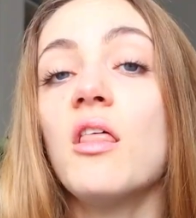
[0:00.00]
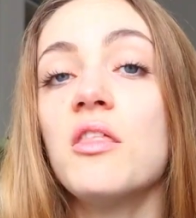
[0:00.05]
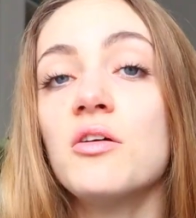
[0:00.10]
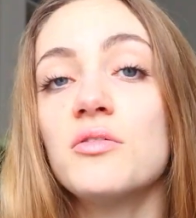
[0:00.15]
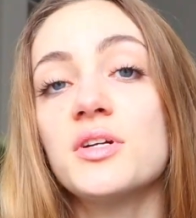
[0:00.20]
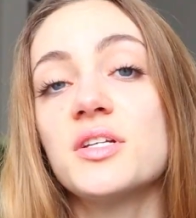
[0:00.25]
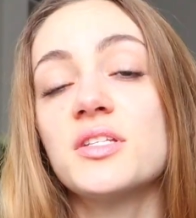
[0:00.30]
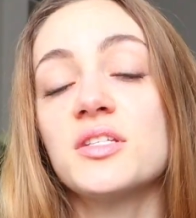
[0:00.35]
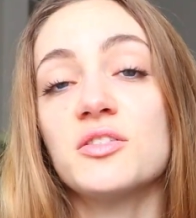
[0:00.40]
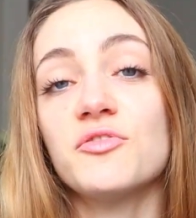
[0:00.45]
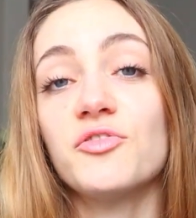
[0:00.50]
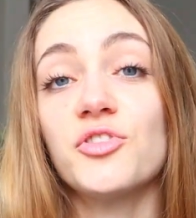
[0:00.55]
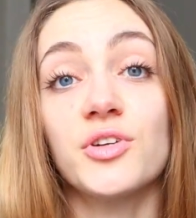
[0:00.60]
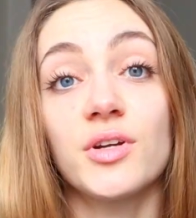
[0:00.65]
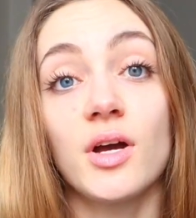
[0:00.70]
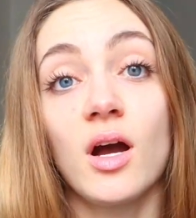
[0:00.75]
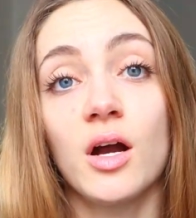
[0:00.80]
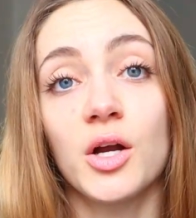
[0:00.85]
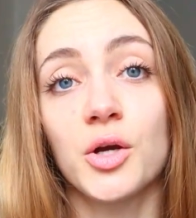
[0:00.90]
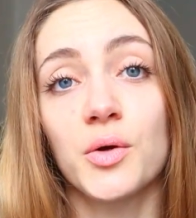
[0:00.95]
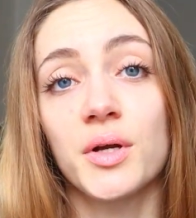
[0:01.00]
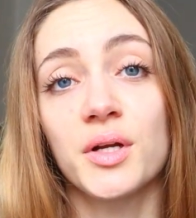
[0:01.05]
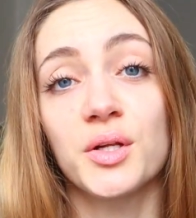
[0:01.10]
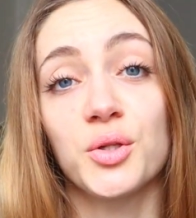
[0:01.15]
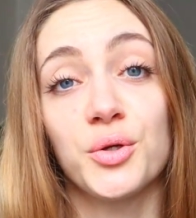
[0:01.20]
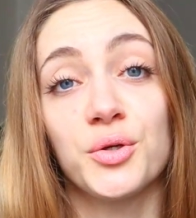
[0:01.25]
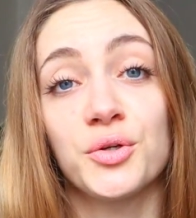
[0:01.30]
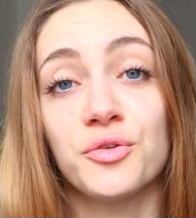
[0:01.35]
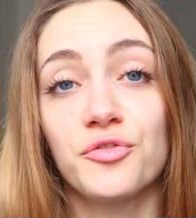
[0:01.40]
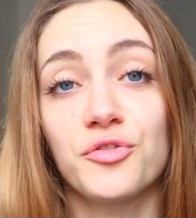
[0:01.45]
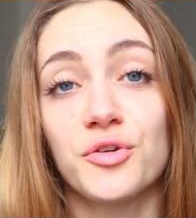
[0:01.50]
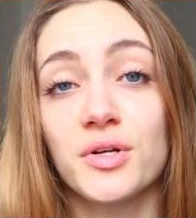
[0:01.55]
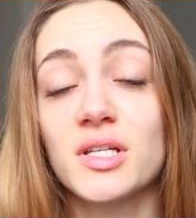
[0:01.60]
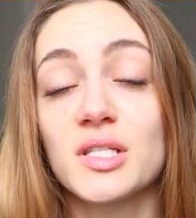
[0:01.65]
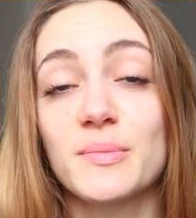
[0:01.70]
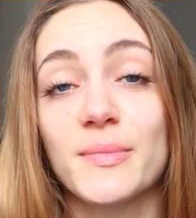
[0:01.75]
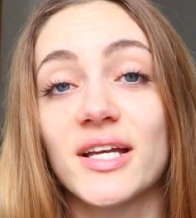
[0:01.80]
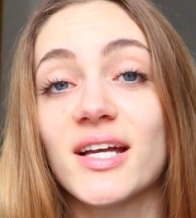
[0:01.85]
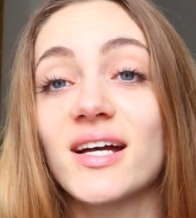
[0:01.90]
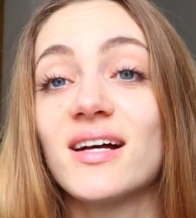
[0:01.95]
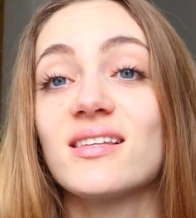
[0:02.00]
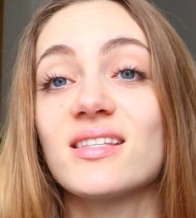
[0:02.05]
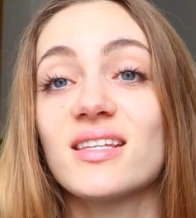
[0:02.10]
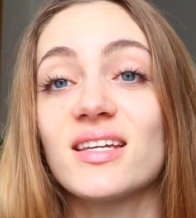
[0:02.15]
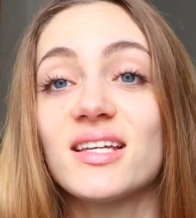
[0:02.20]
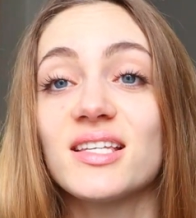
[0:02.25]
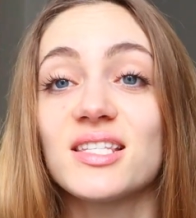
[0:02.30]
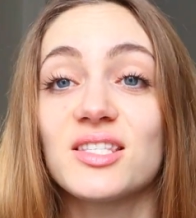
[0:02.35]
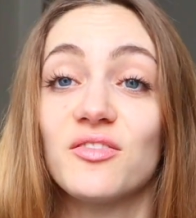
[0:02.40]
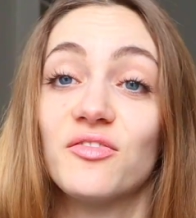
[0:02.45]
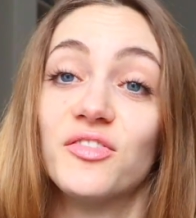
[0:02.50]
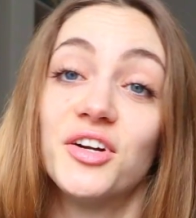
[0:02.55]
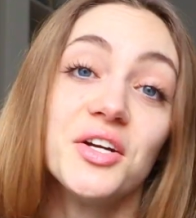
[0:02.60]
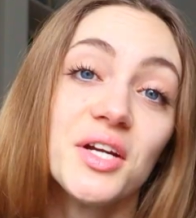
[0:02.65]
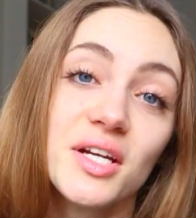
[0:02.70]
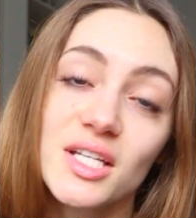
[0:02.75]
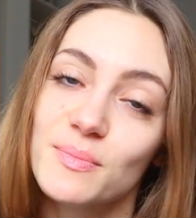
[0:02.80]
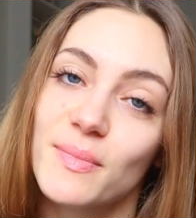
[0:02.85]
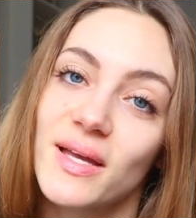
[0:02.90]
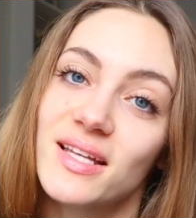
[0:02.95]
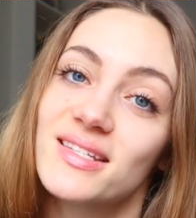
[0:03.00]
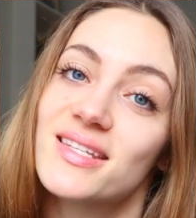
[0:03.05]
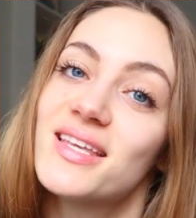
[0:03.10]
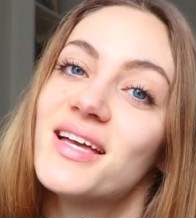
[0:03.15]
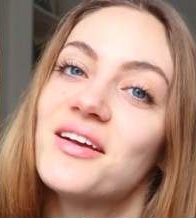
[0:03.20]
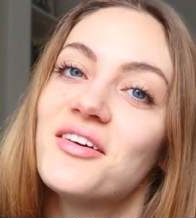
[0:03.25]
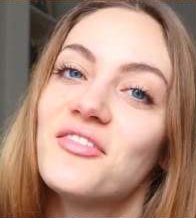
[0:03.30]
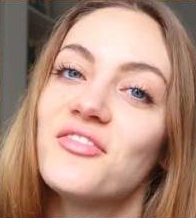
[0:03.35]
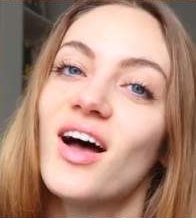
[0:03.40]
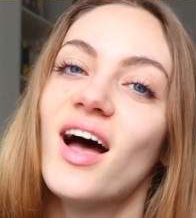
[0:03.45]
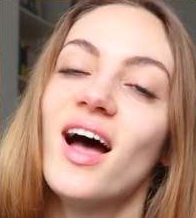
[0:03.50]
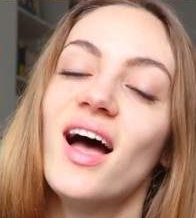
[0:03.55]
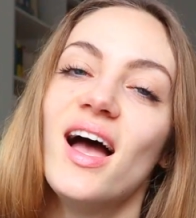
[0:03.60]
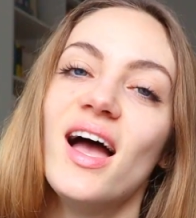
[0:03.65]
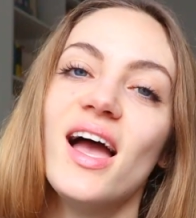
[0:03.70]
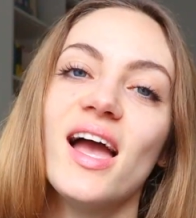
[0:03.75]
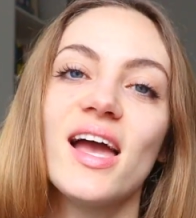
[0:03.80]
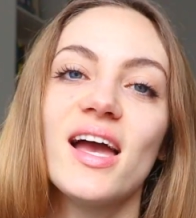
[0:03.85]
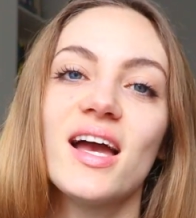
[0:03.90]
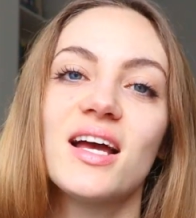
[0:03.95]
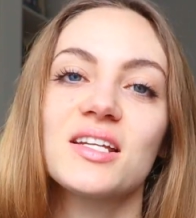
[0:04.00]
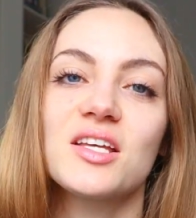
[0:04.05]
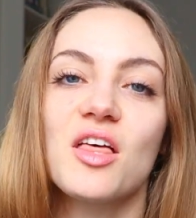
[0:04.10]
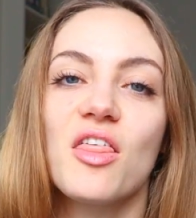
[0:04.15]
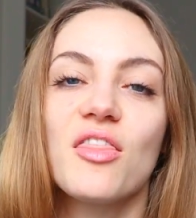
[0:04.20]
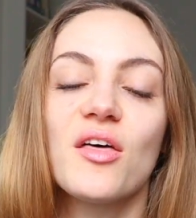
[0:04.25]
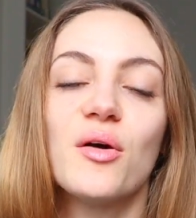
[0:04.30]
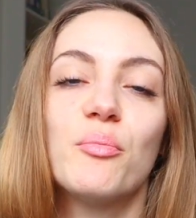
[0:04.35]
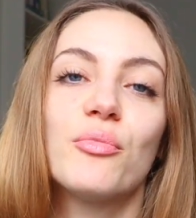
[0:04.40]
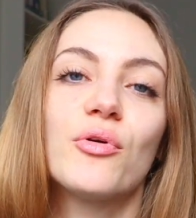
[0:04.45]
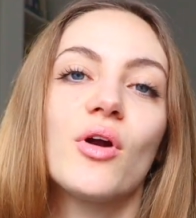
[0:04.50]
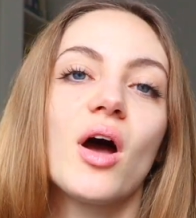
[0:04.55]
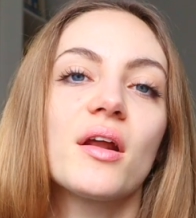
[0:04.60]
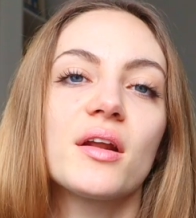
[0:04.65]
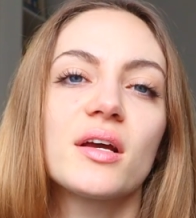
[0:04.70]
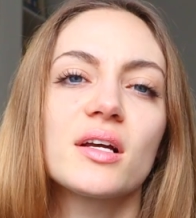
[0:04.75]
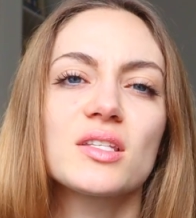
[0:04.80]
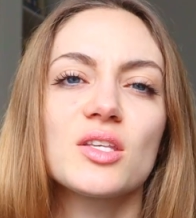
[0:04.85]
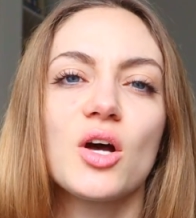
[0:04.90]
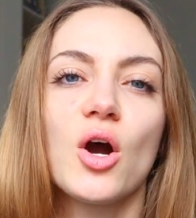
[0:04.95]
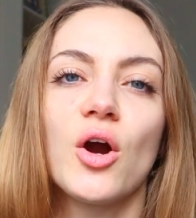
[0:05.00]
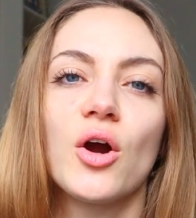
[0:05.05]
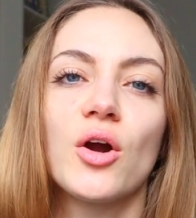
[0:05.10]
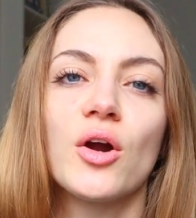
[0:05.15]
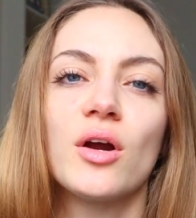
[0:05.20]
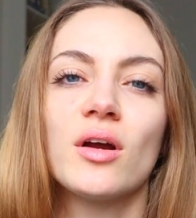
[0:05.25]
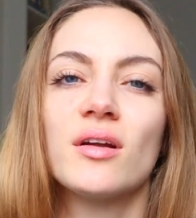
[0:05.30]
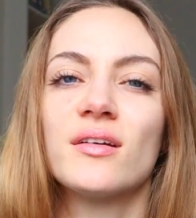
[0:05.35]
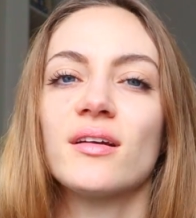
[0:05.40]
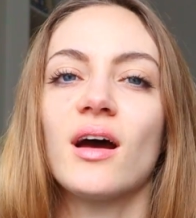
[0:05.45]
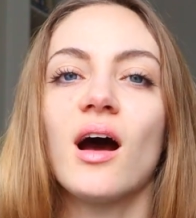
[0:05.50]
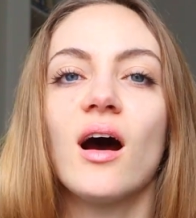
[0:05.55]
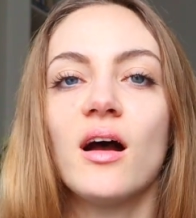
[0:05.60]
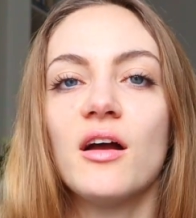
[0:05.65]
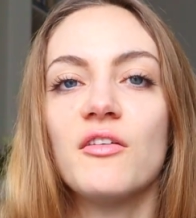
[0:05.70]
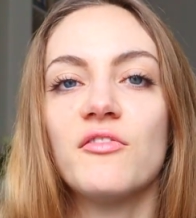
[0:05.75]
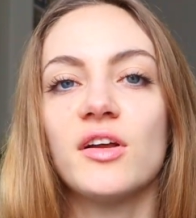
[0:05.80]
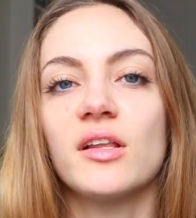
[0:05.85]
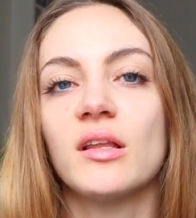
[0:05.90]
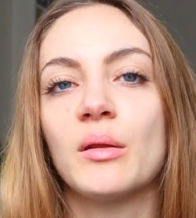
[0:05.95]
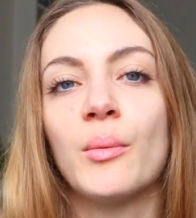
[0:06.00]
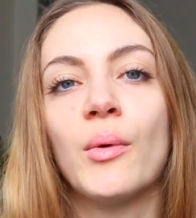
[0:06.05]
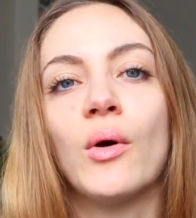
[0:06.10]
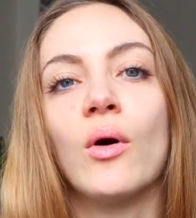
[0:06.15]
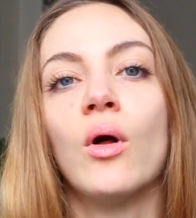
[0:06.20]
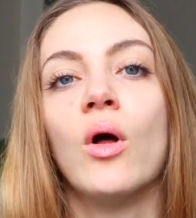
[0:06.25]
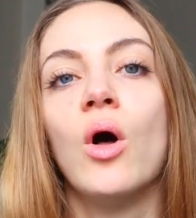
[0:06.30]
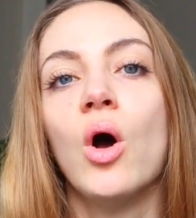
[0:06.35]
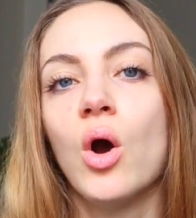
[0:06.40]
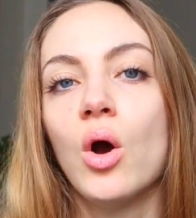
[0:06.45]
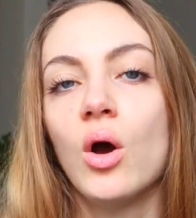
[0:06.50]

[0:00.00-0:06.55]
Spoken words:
Other reasons for not going gluten-free is because it is very expensive and the products are not available